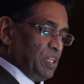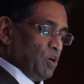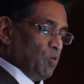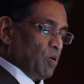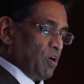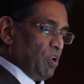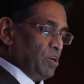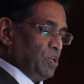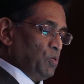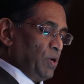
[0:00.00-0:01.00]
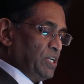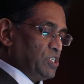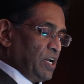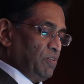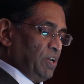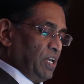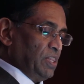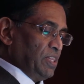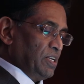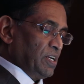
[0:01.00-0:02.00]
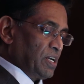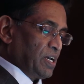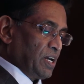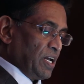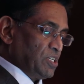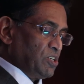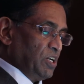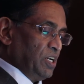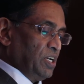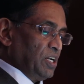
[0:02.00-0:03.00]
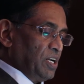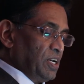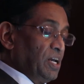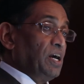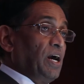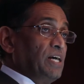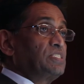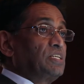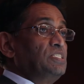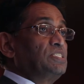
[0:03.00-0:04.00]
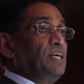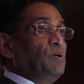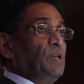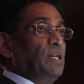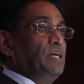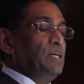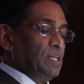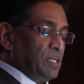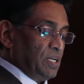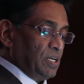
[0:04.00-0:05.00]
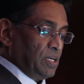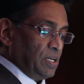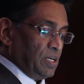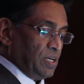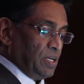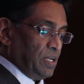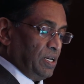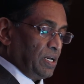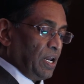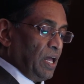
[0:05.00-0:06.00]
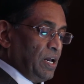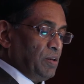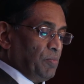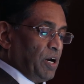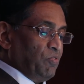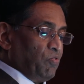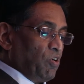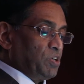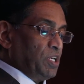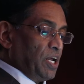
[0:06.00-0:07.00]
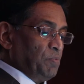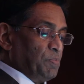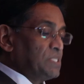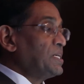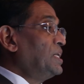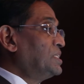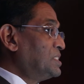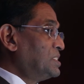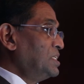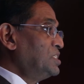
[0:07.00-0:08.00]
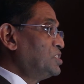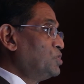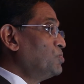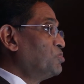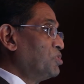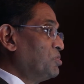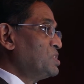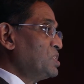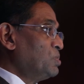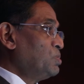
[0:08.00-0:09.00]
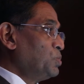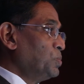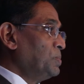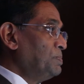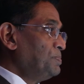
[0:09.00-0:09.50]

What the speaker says: new HIV in the country has consequently declined by 49% since 2002.